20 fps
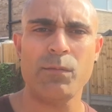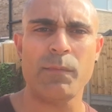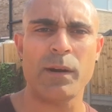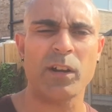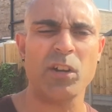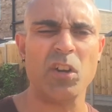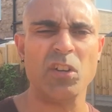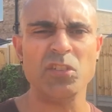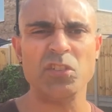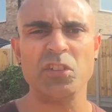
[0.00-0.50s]
my
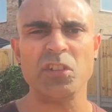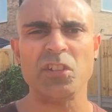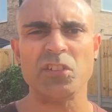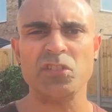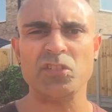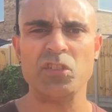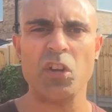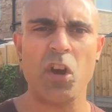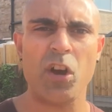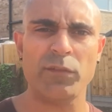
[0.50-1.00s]
god, you're gonna
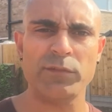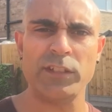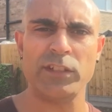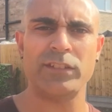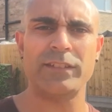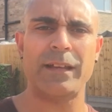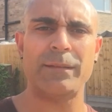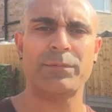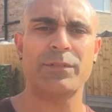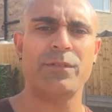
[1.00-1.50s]
starve, this
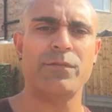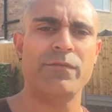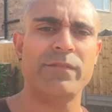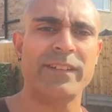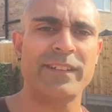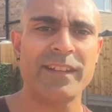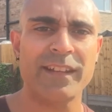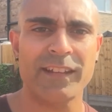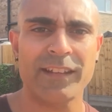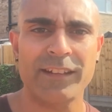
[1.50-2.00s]
is absolutely
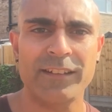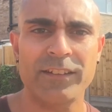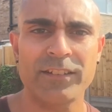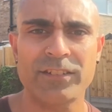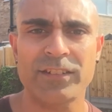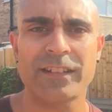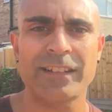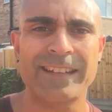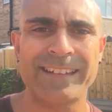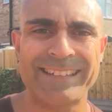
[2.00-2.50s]
ridiculous,
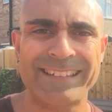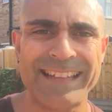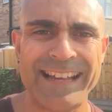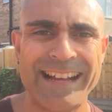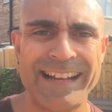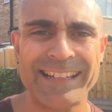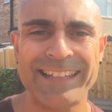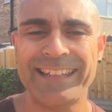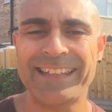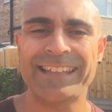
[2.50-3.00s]
you're gonna
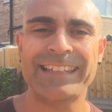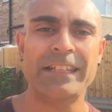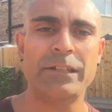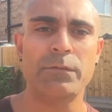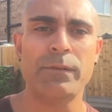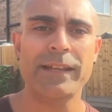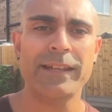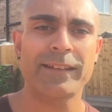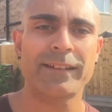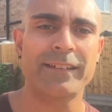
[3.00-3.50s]
die.
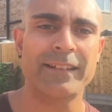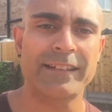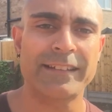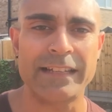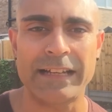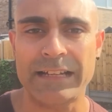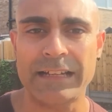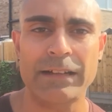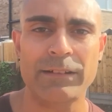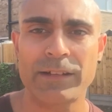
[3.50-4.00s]
You ain't gonna
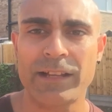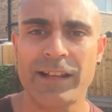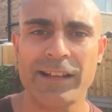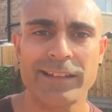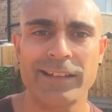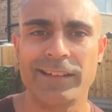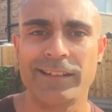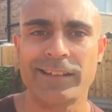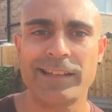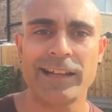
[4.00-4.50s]
die. Well, I
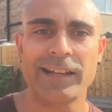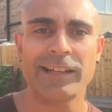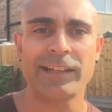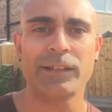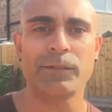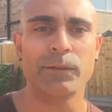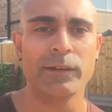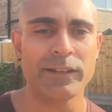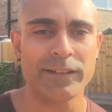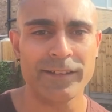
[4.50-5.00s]
didn't die
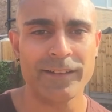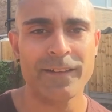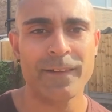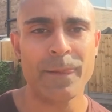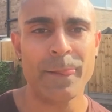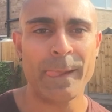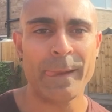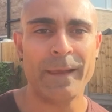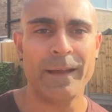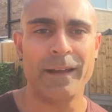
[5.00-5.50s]
anyway.
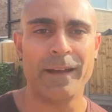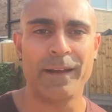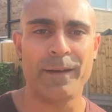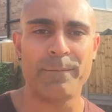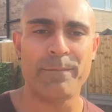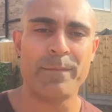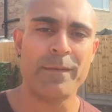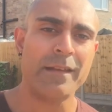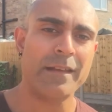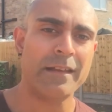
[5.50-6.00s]

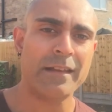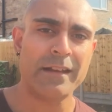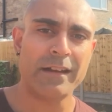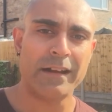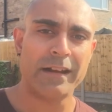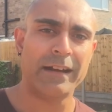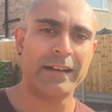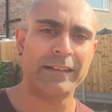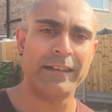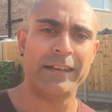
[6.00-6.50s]
And
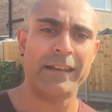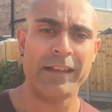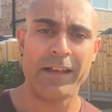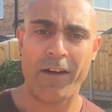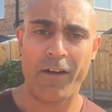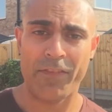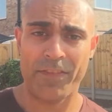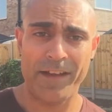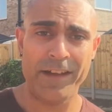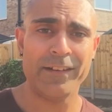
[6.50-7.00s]

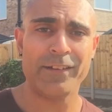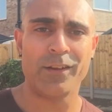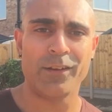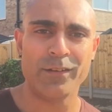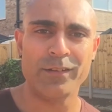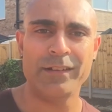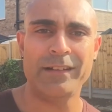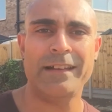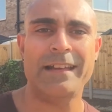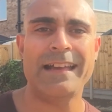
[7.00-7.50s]
on that
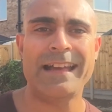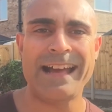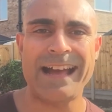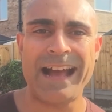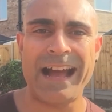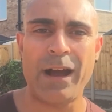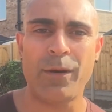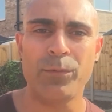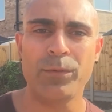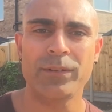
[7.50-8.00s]
note,
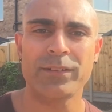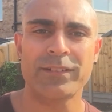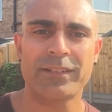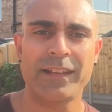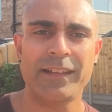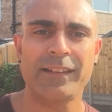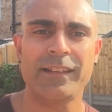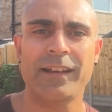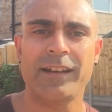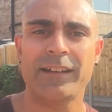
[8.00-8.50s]
I will
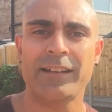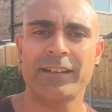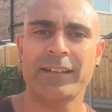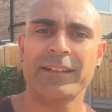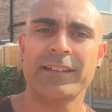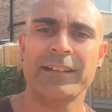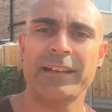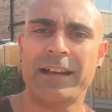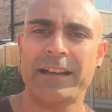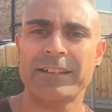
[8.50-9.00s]
say that
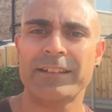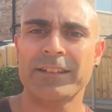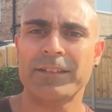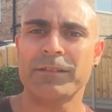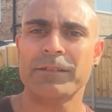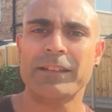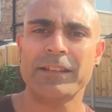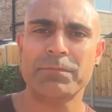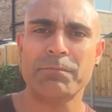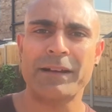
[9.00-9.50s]
this
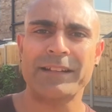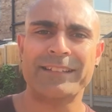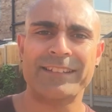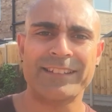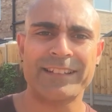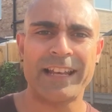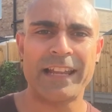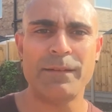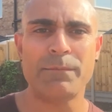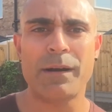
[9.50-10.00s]
is my
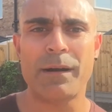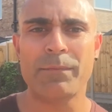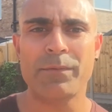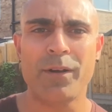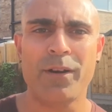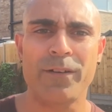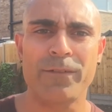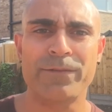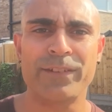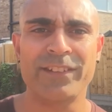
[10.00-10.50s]
disclaimer, I'm
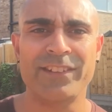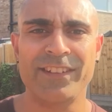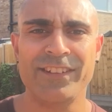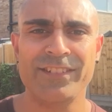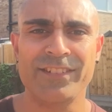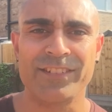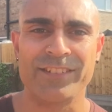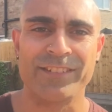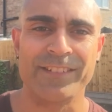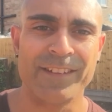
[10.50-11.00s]
not a
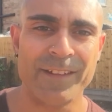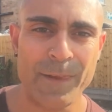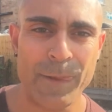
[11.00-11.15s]
physician.